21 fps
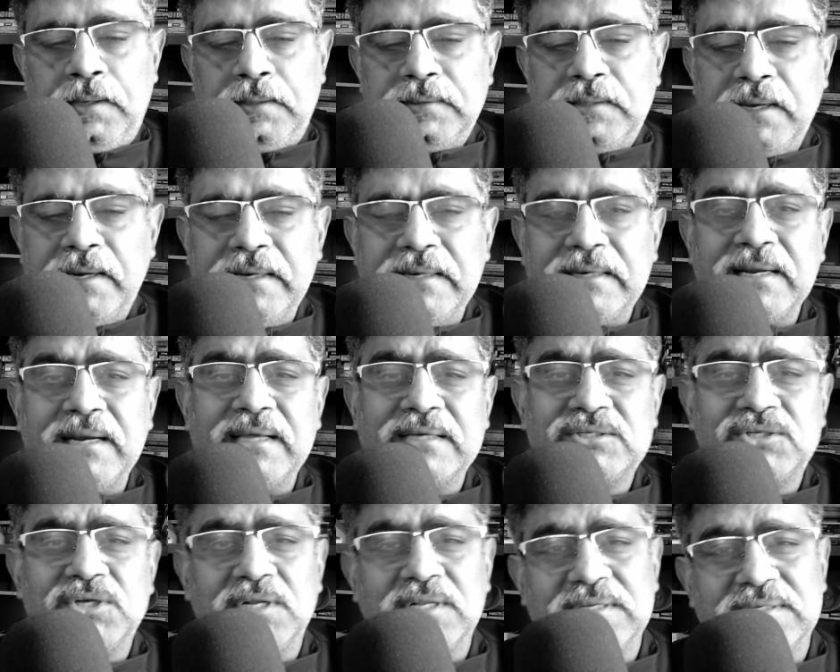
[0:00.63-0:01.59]
The
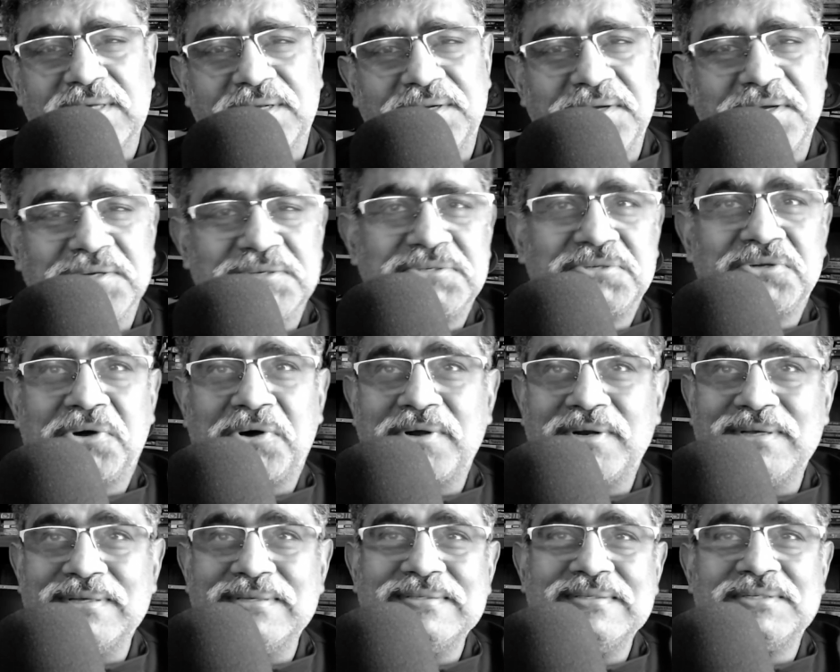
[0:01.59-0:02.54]
intellectuals and
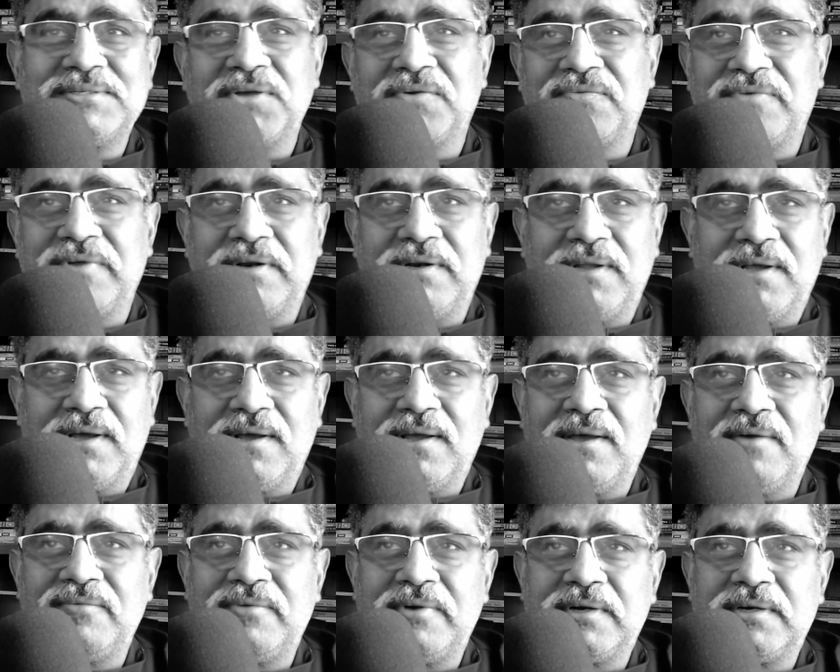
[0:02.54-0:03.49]
historians of India
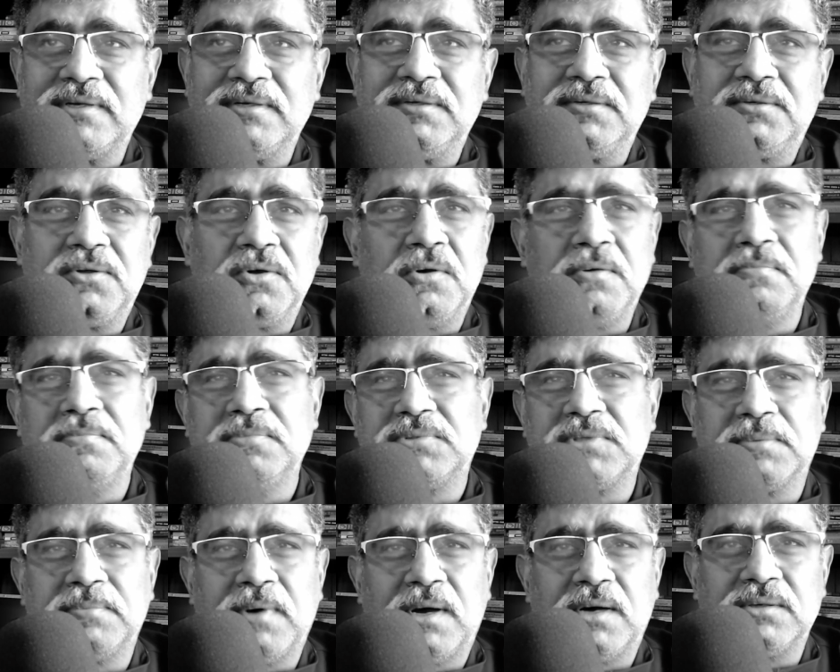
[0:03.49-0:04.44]
have written
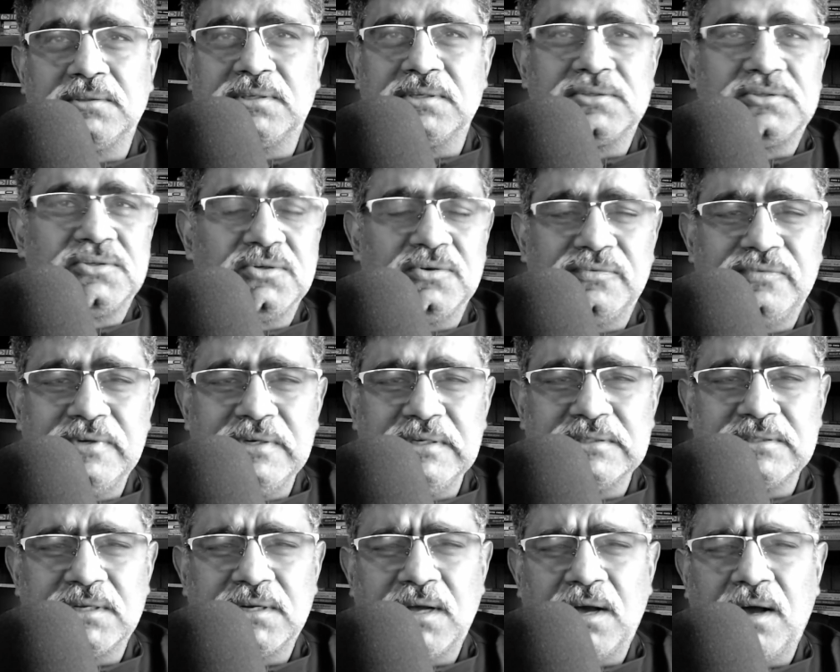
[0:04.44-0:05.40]
tomes about the
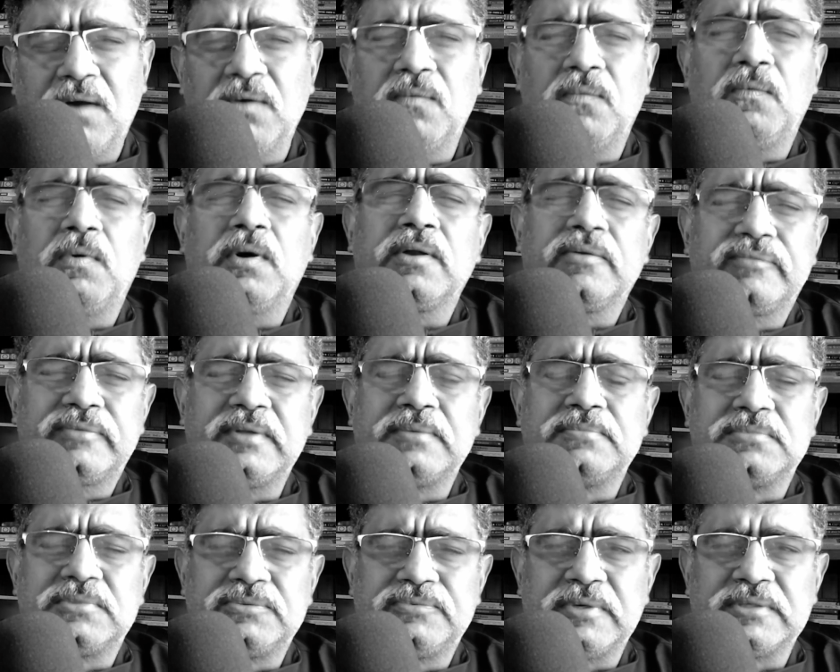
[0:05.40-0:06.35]
Sufis and how one of
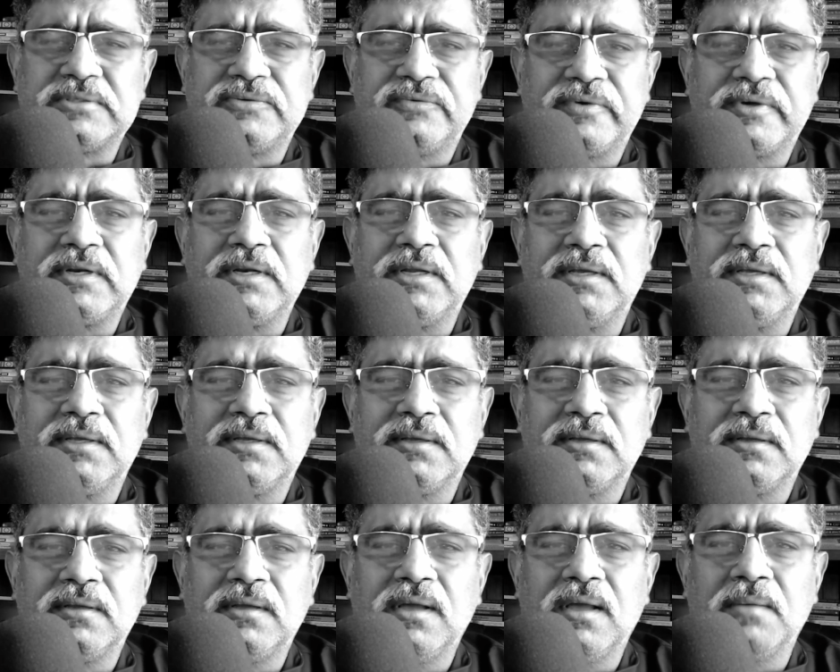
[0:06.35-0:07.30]
them specifically,
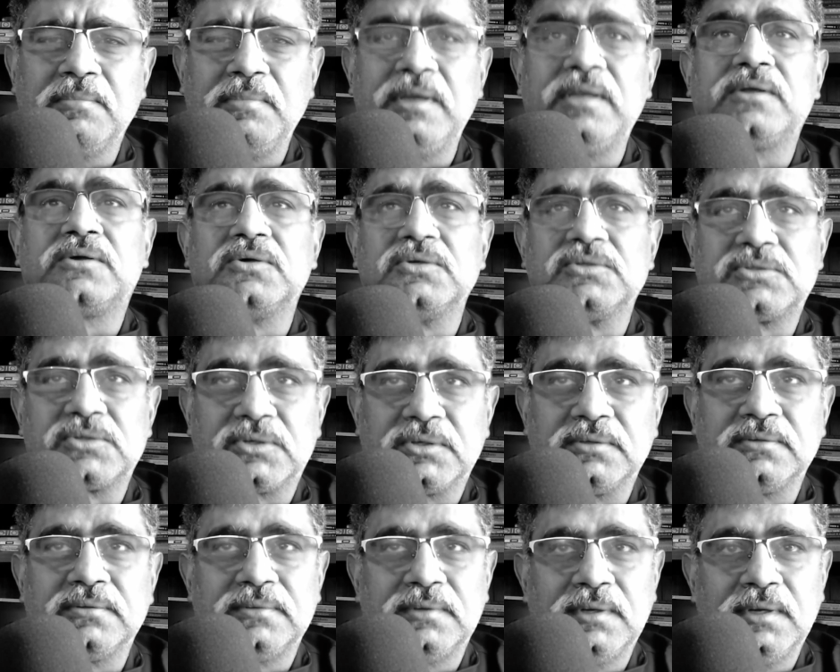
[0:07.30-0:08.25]
Amir
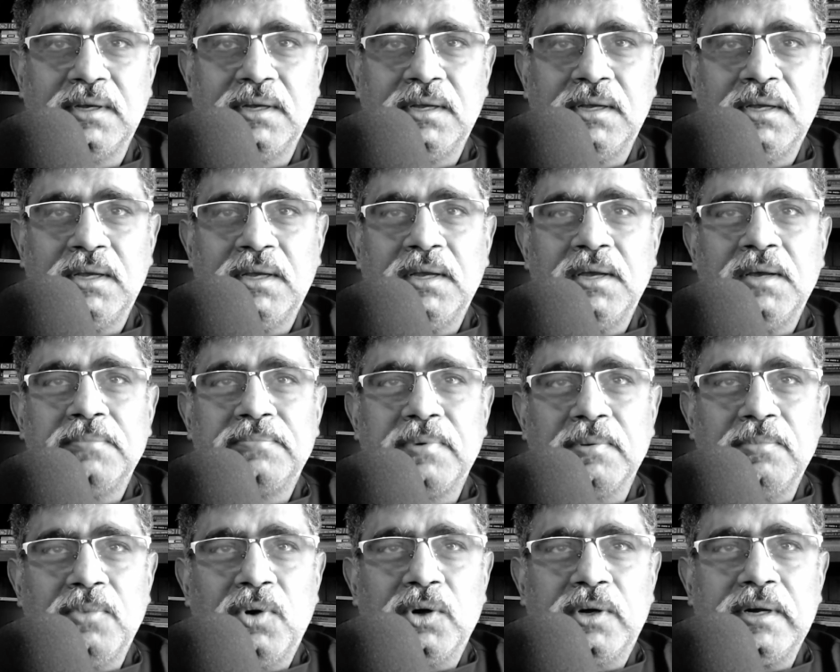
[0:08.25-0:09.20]
Khusrau,
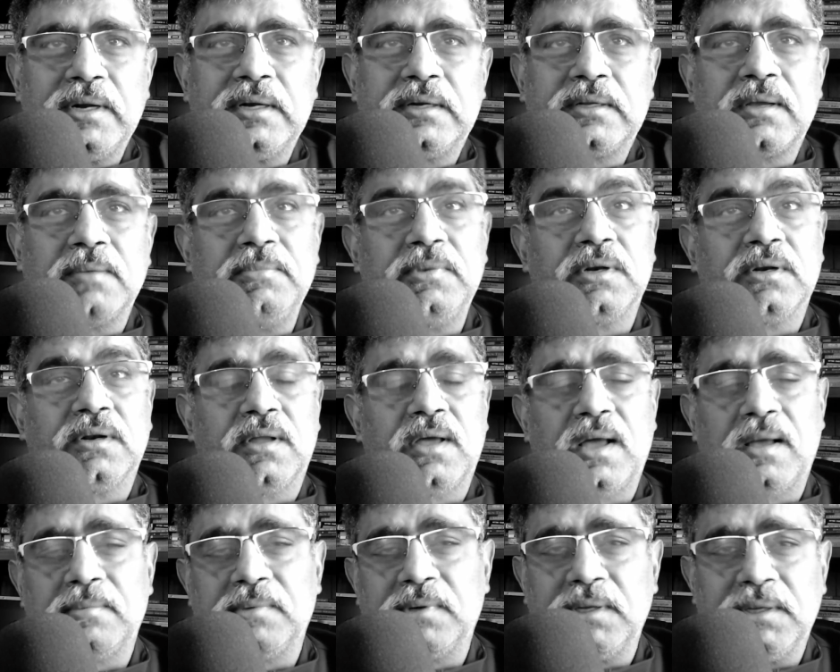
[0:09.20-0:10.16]
promoted communal
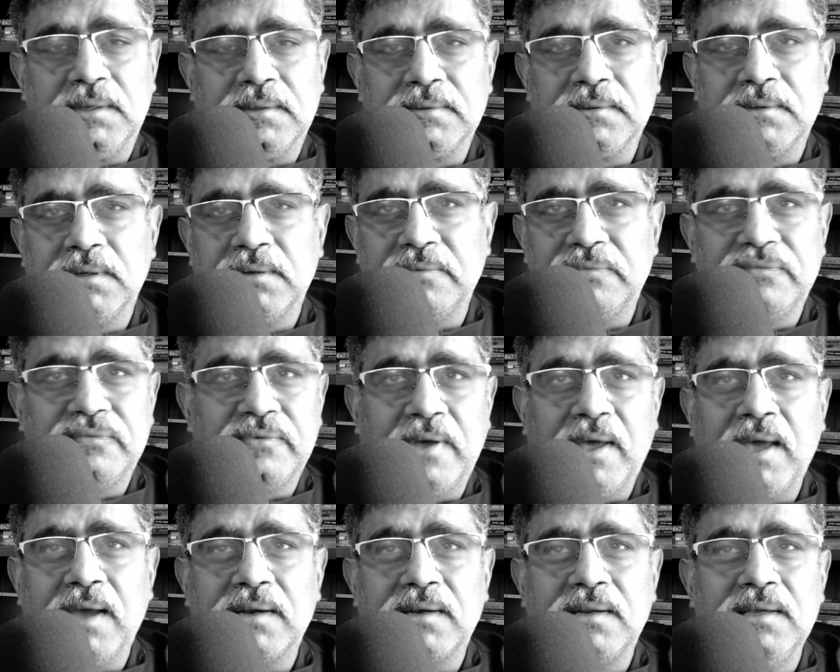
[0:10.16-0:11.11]
harmony. In
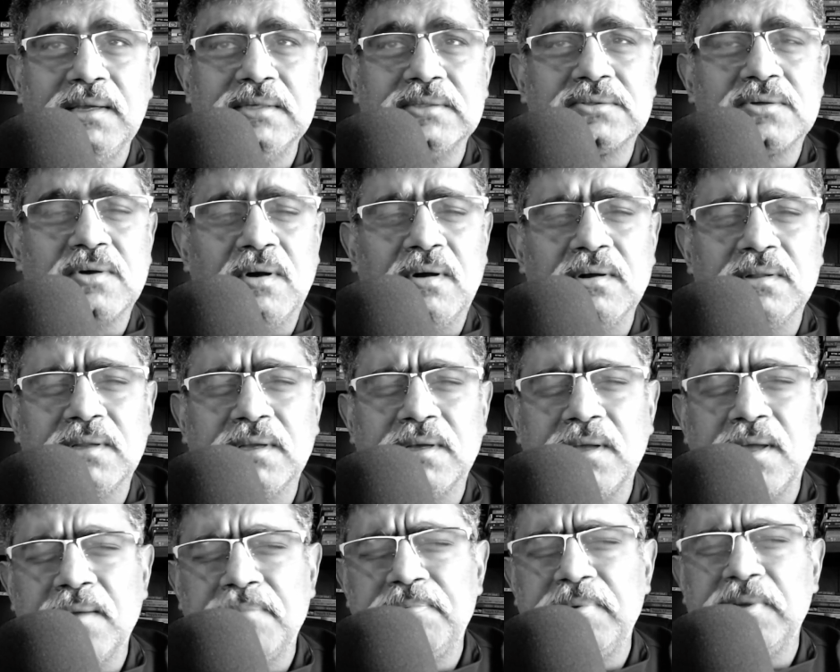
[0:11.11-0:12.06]
fact, he is called the
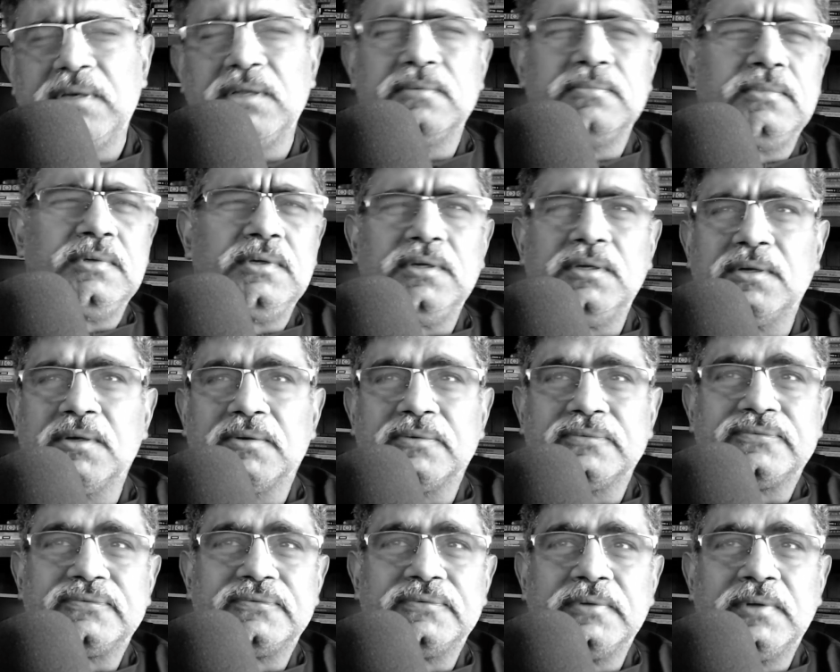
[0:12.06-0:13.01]
epitome
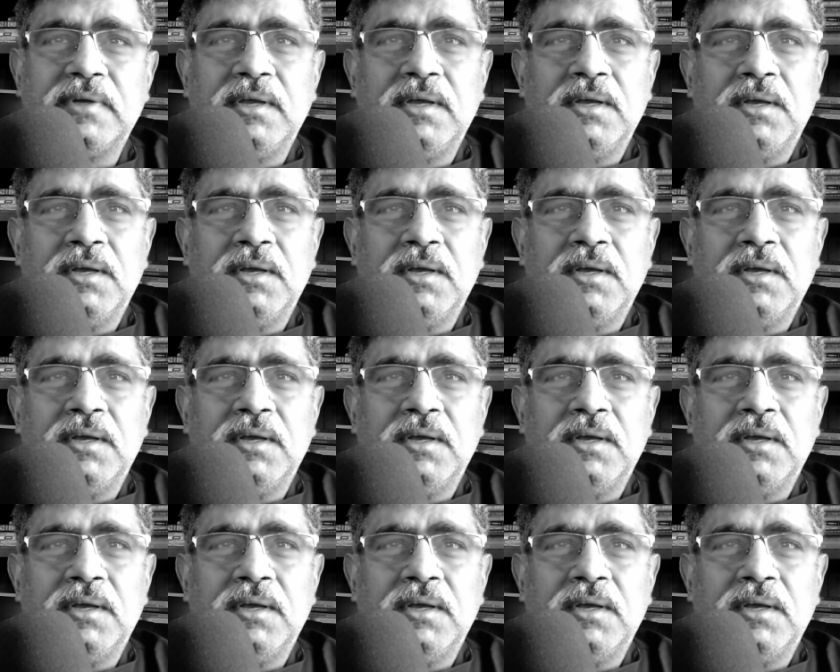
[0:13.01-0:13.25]
of